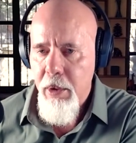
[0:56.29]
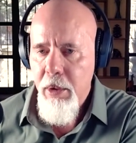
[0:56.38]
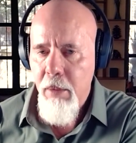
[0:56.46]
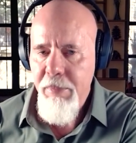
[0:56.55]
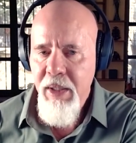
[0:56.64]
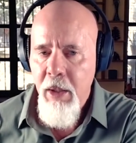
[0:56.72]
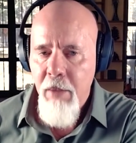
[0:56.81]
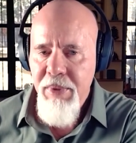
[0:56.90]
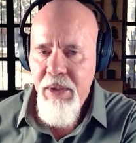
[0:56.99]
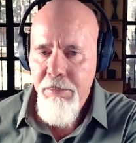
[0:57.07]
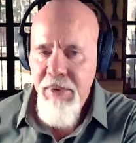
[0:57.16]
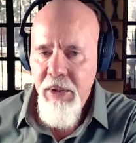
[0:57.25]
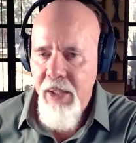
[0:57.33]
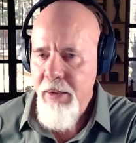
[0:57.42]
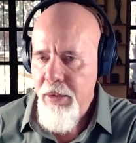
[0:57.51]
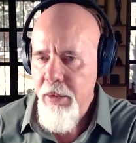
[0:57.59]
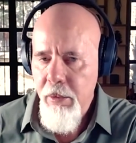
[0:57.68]
You know, be be be
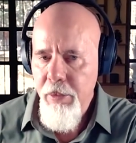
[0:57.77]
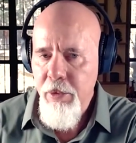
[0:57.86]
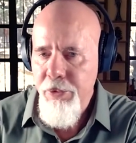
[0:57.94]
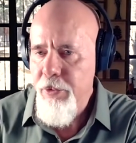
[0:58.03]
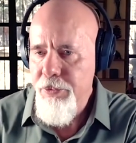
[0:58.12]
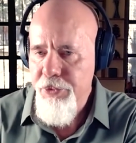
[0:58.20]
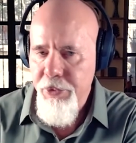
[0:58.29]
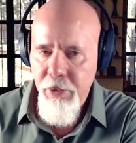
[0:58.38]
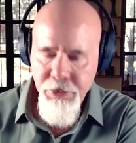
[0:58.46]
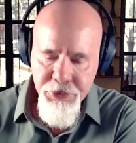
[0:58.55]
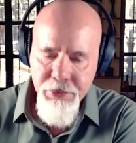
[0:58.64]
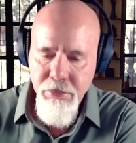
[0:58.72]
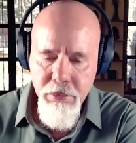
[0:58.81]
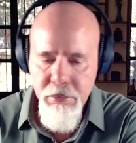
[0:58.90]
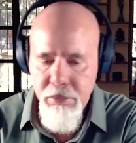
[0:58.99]
like you know those those those